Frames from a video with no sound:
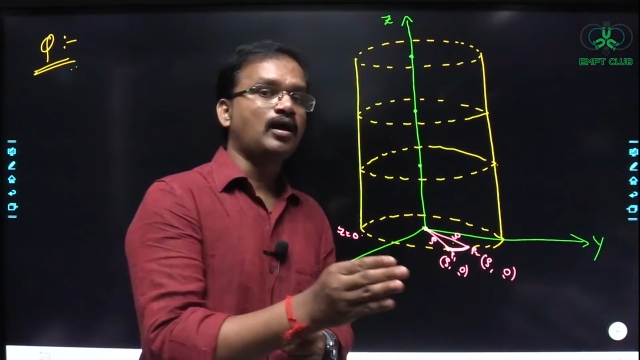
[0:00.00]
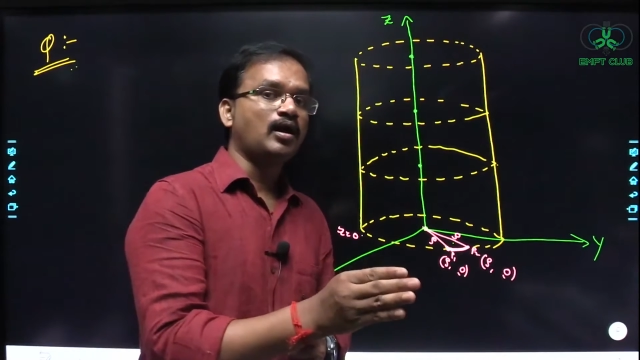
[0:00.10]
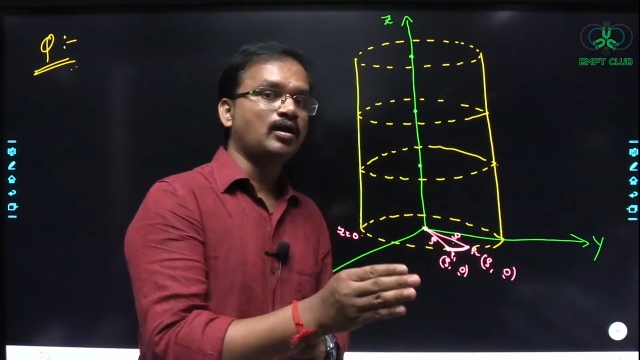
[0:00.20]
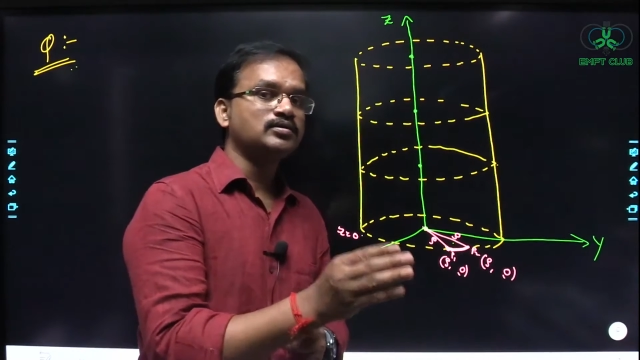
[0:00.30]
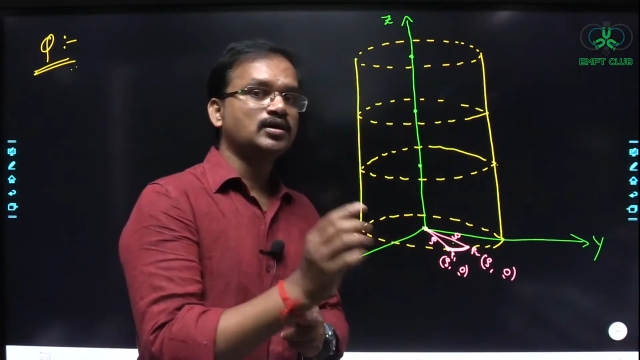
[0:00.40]

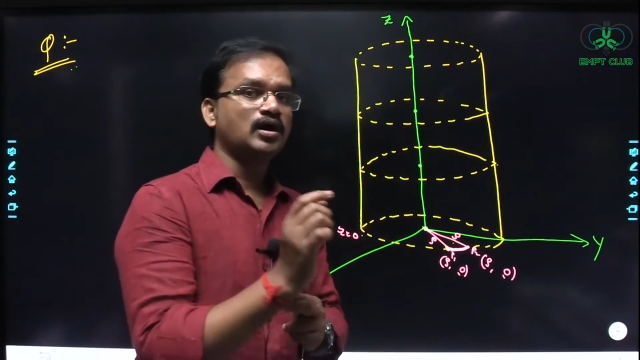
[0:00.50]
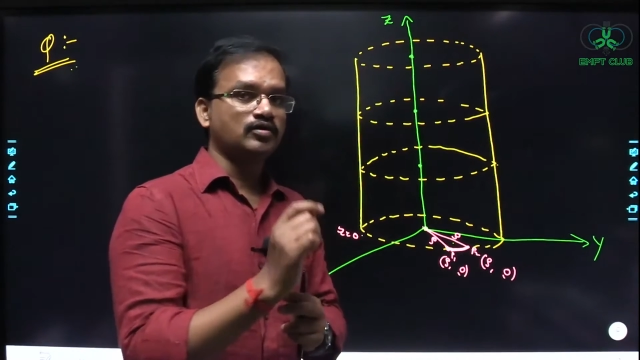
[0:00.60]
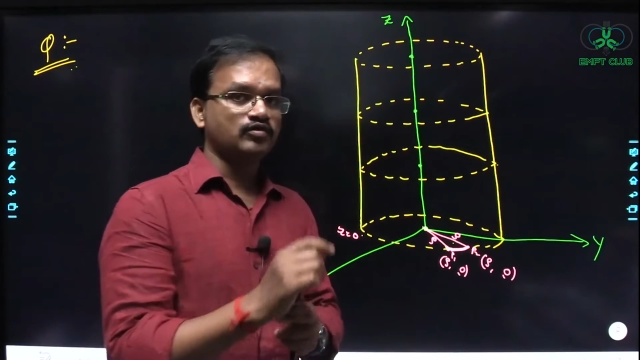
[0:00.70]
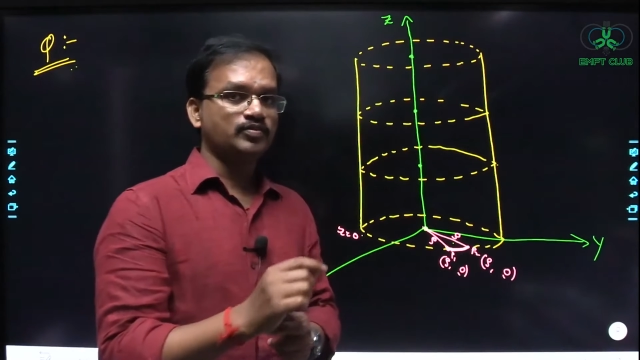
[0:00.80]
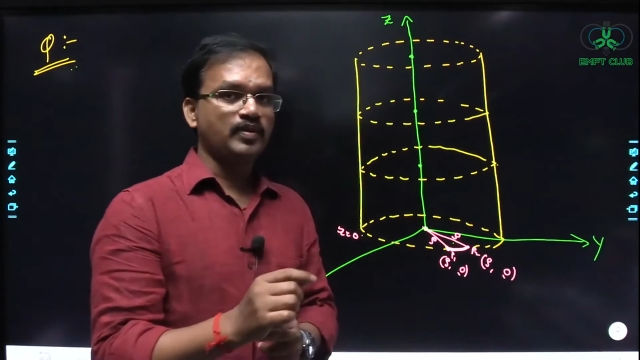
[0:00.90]
along the
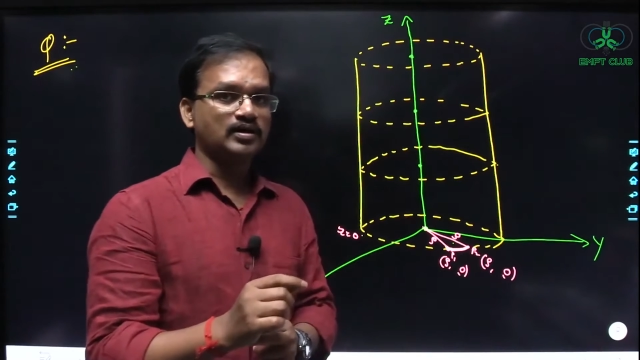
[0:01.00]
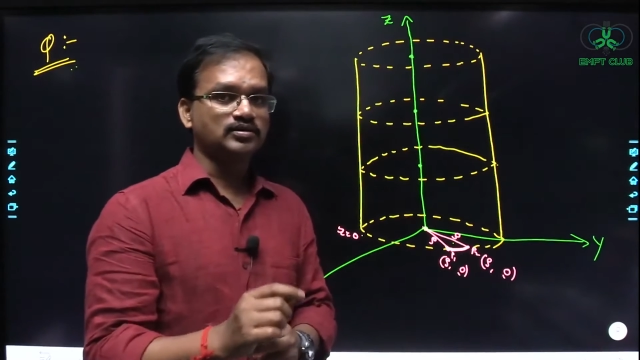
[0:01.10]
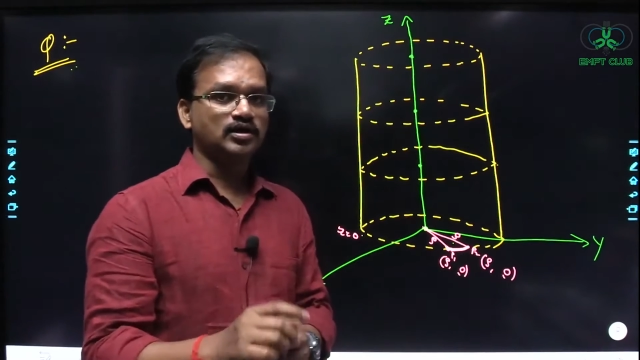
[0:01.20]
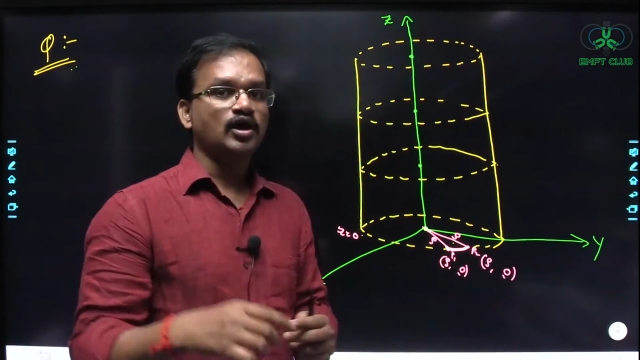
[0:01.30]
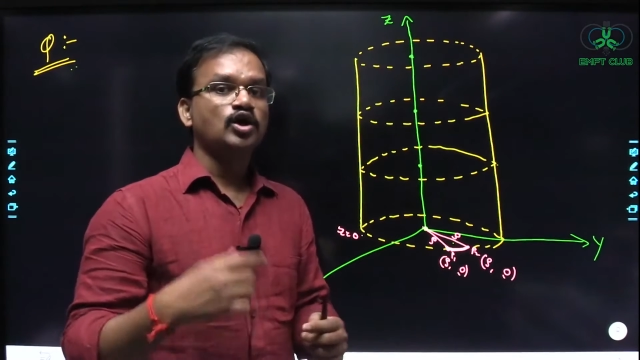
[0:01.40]
curved path,
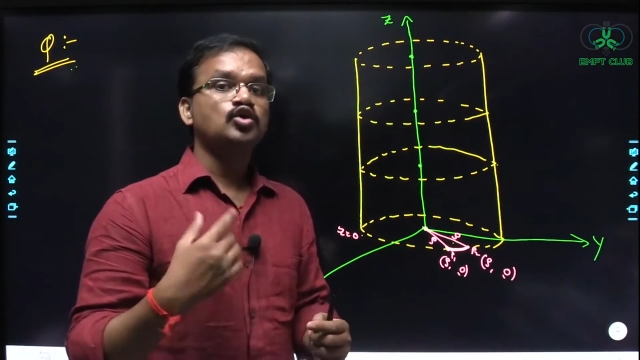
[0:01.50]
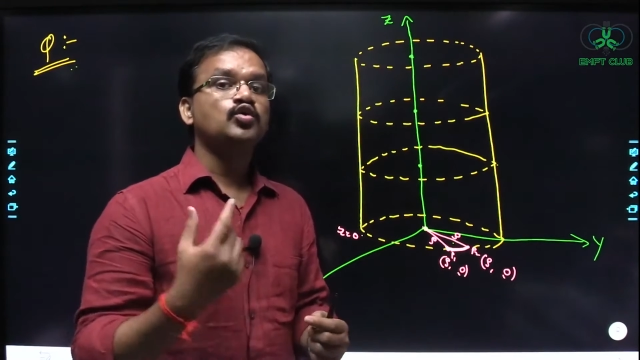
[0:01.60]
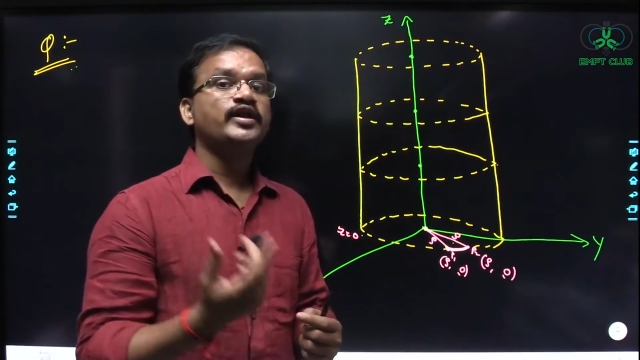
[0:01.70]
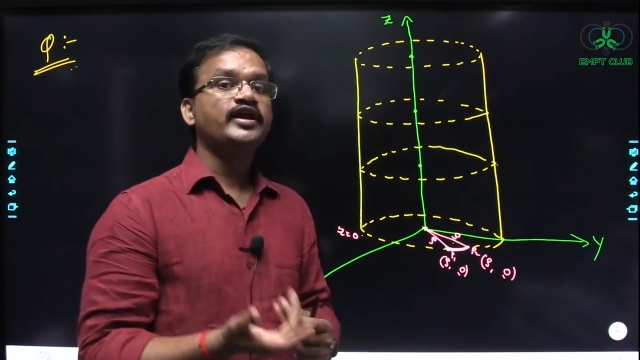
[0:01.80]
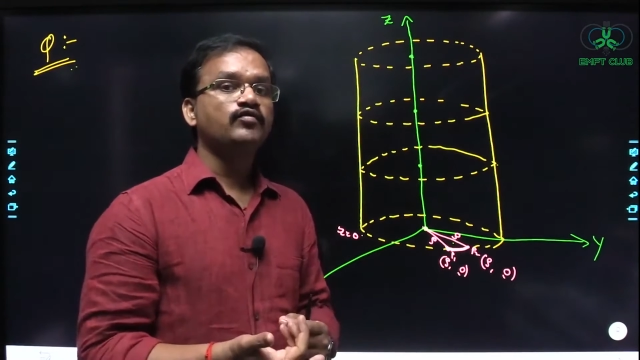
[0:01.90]
you
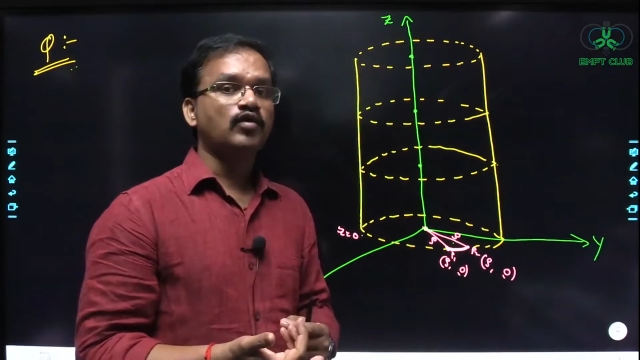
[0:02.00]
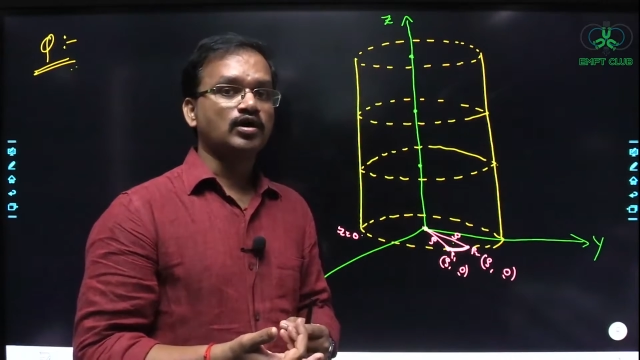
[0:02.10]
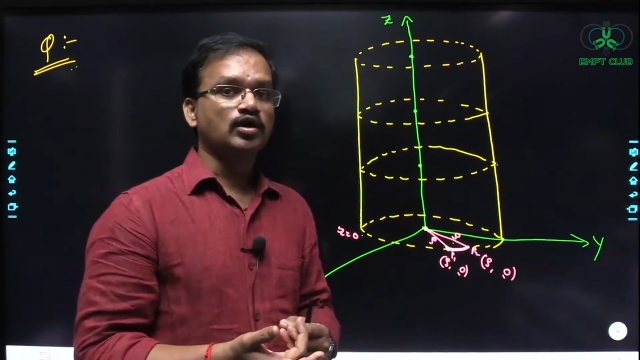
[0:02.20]
need what?